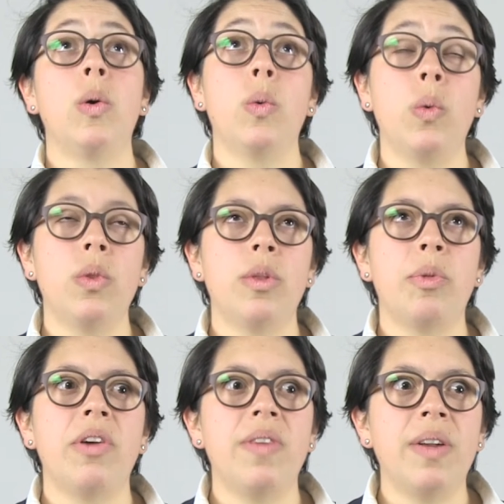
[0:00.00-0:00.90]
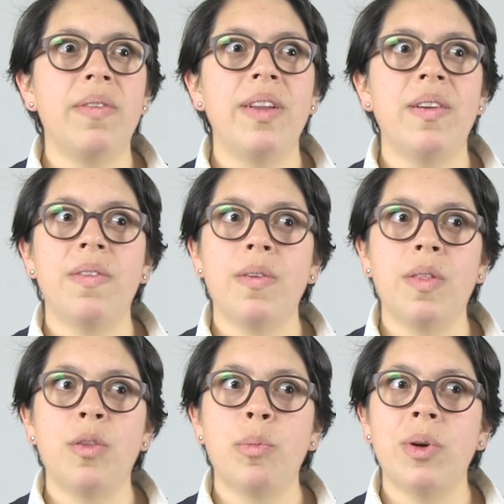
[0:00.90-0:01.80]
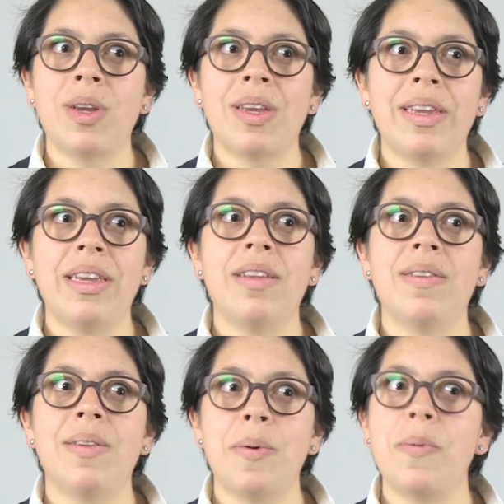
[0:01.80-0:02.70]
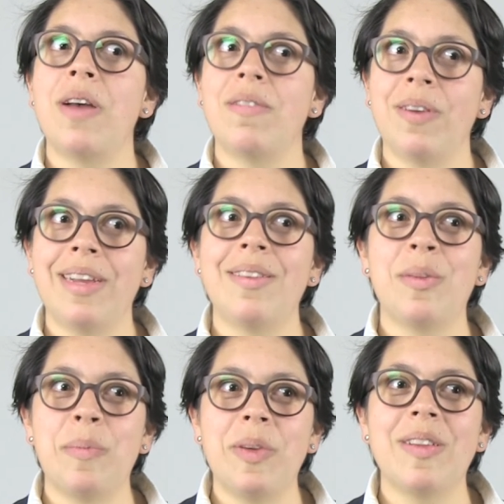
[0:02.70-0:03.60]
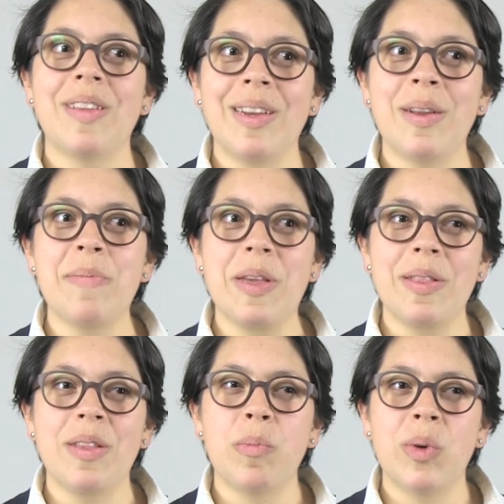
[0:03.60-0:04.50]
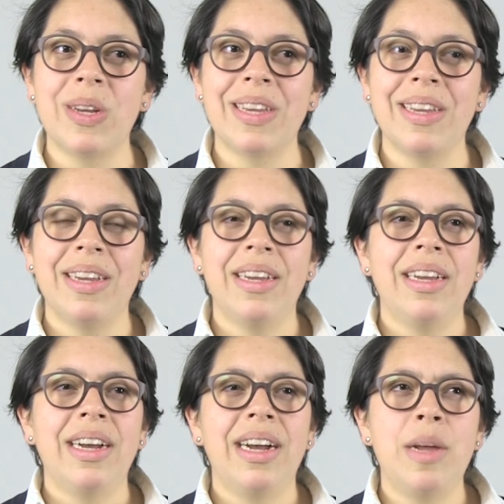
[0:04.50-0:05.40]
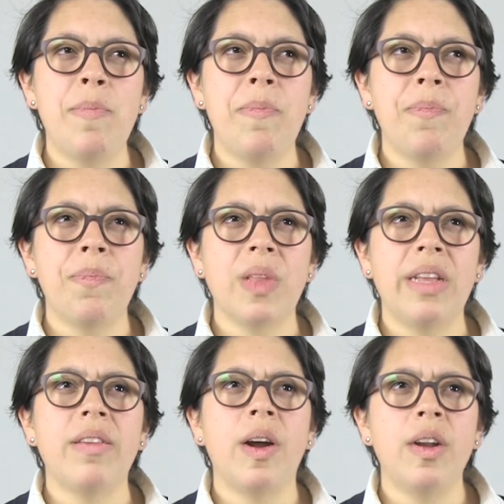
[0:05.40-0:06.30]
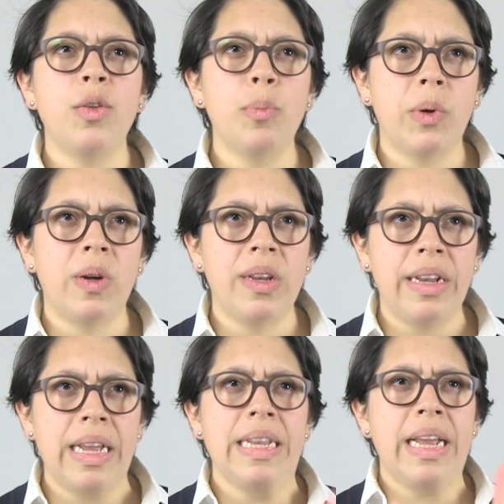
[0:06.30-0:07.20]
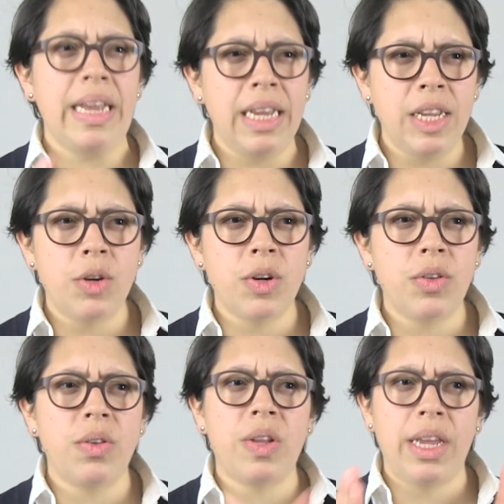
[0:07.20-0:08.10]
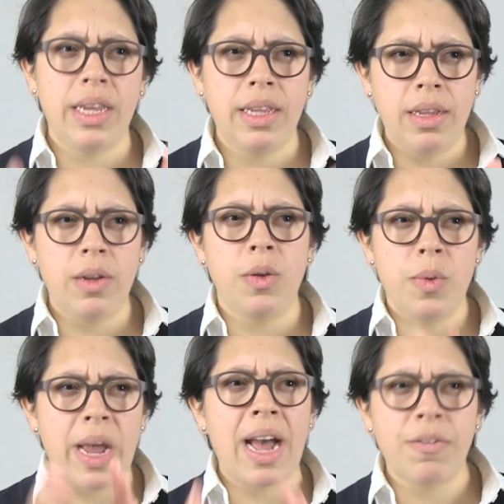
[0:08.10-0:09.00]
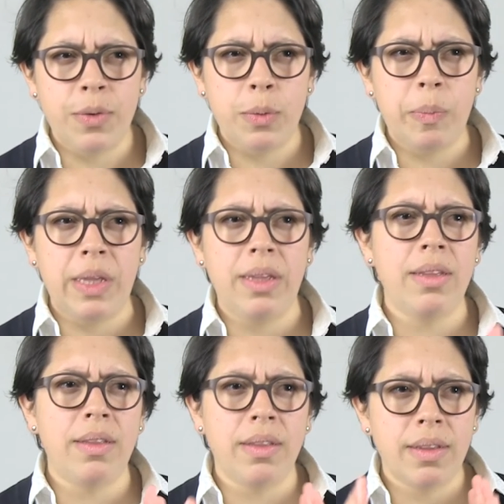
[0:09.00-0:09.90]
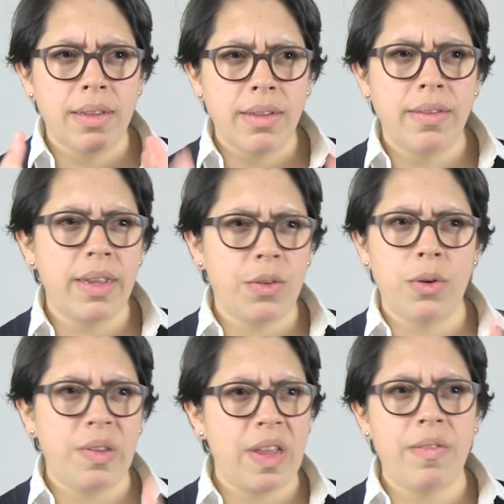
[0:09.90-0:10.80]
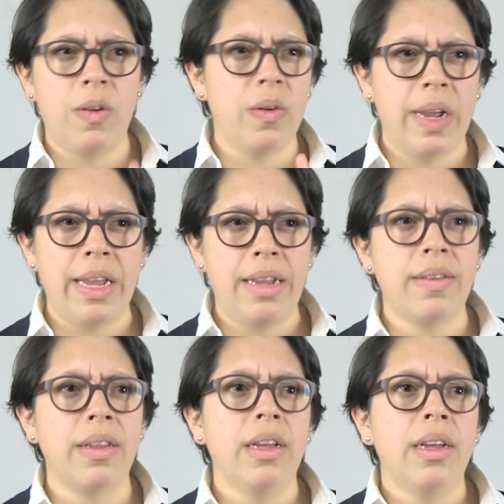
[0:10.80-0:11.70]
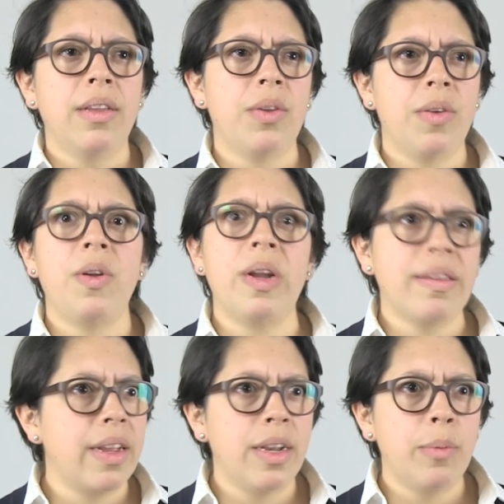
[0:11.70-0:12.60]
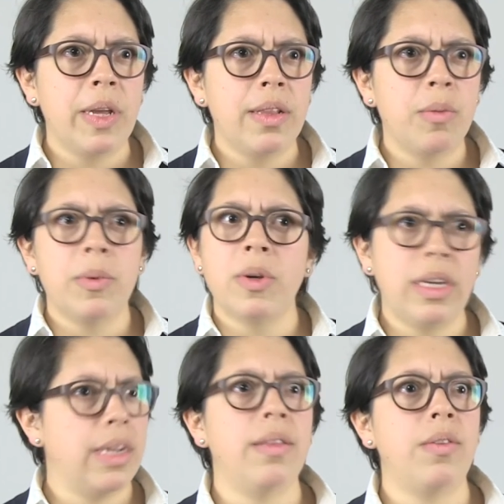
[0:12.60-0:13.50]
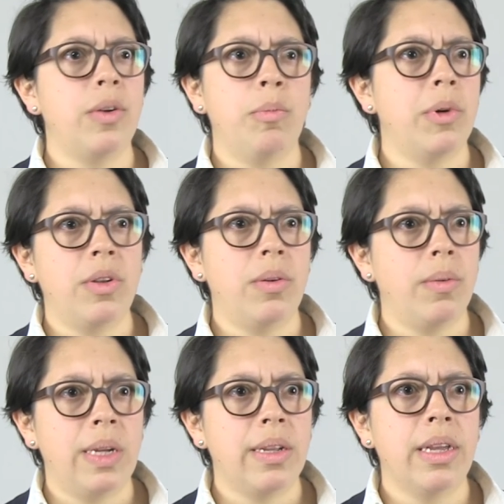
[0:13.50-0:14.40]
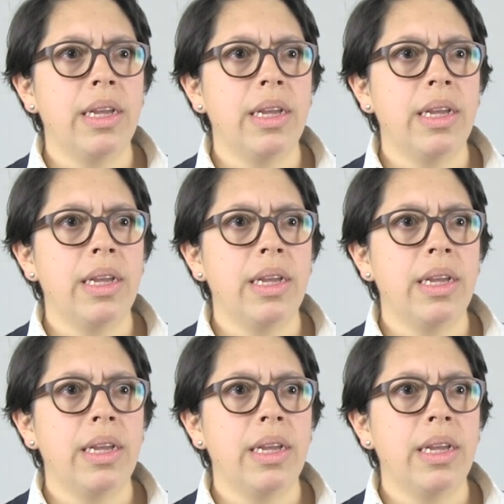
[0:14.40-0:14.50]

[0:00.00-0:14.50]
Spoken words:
Ooh, the perfect reader for this book is whoever gets to be excited by this book. It's hard to put an age or to say, you know, you have to be 6 or 7 or 8. So if you're excited by this book, it's your book to read.